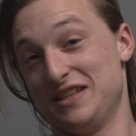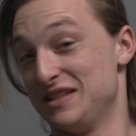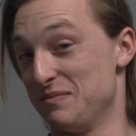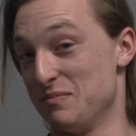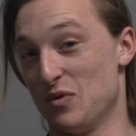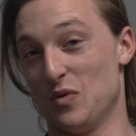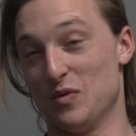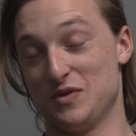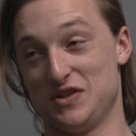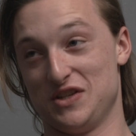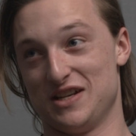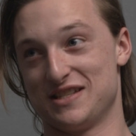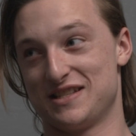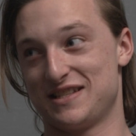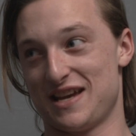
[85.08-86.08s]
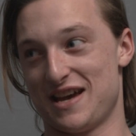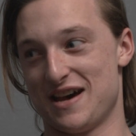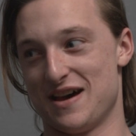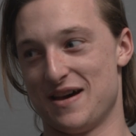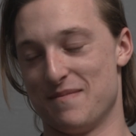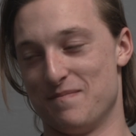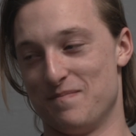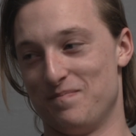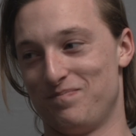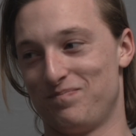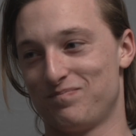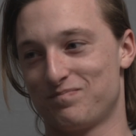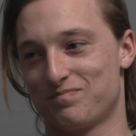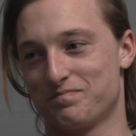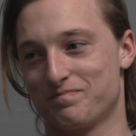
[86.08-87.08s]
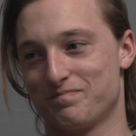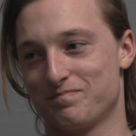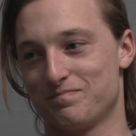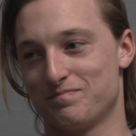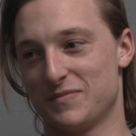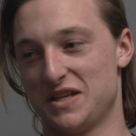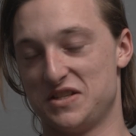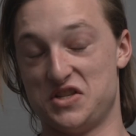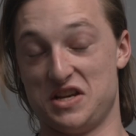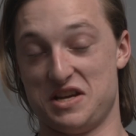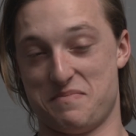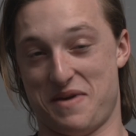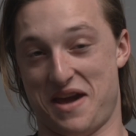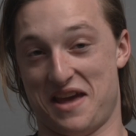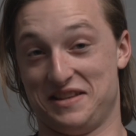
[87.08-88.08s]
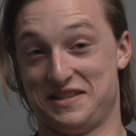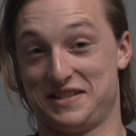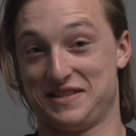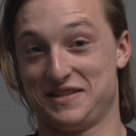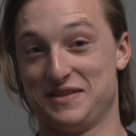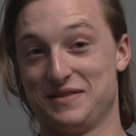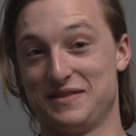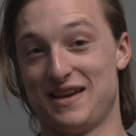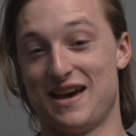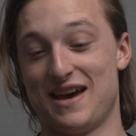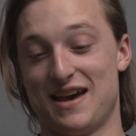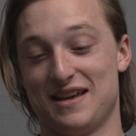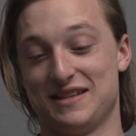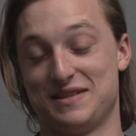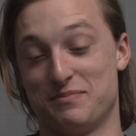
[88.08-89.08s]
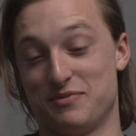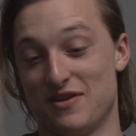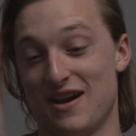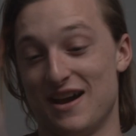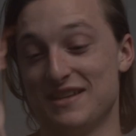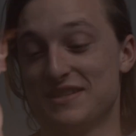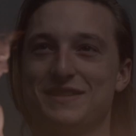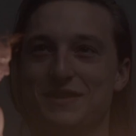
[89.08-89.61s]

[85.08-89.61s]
it's more just shit your pants surprise.